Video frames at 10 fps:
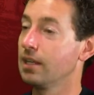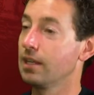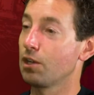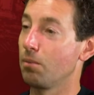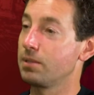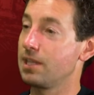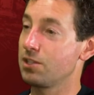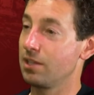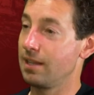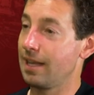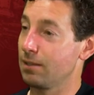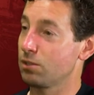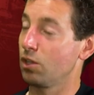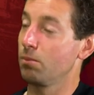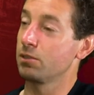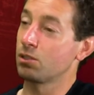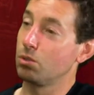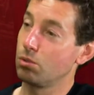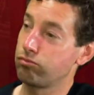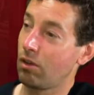competition in the House of Commons
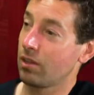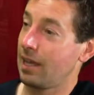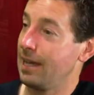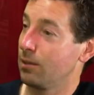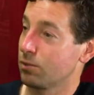called Rock the House.